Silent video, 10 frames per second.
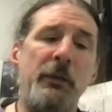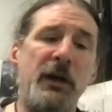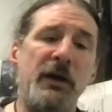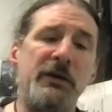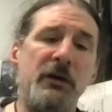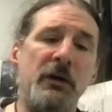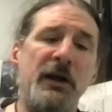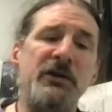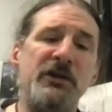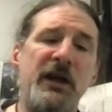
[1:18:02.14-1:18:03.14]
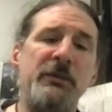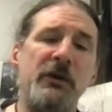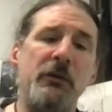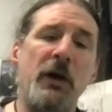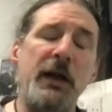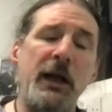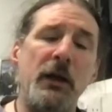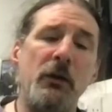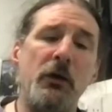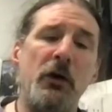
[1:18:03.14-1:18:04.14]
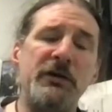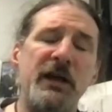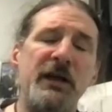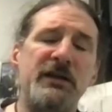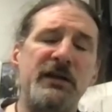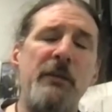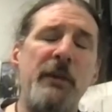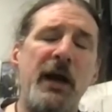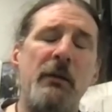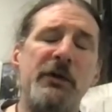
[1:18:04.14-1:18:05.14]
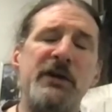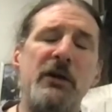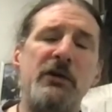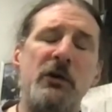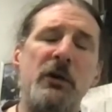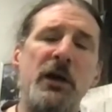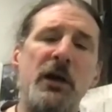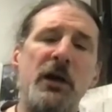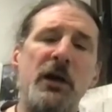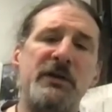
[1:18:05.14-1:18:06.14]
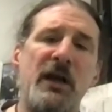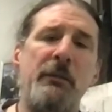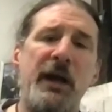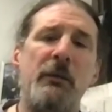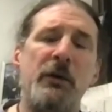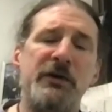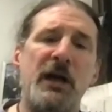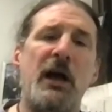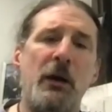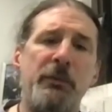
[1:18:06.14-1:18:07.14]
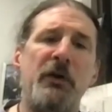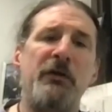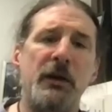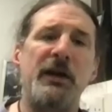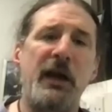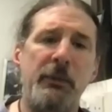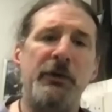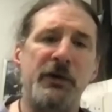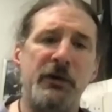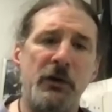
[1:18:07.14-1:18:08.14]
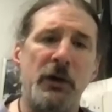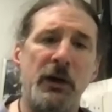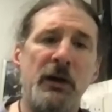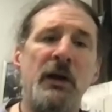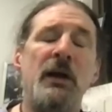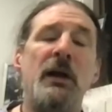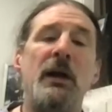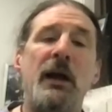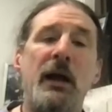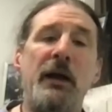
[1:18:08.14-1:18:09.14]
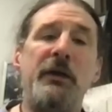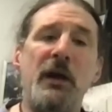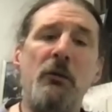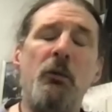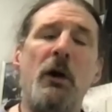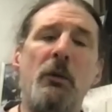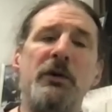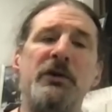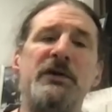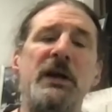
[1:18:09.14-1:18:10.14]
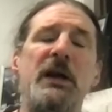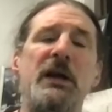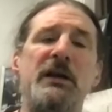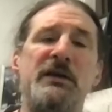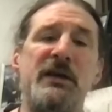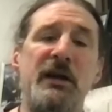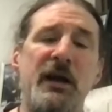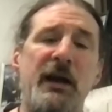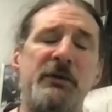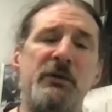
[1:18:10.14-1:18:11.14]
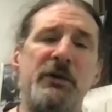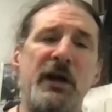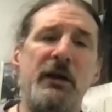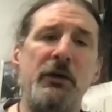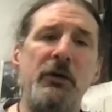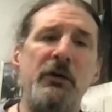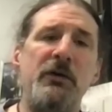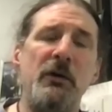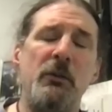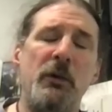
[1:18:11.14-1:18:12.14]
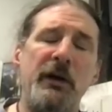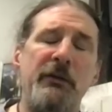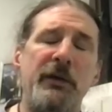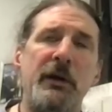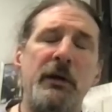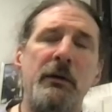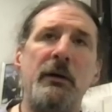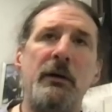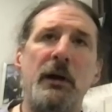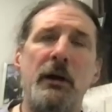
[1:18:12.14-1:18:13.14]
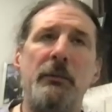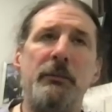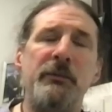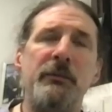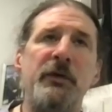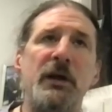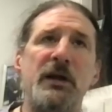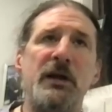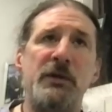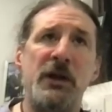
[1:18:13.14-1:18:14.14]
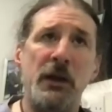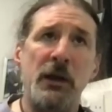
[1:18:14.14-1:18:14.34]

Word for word: because your hunch is absolutely right, it looks like some animals aren't doing it, but some animals are perfectly able to do it. And I think what we're seeing in the syngaps, which I alluded to in one of the um, phenotypes,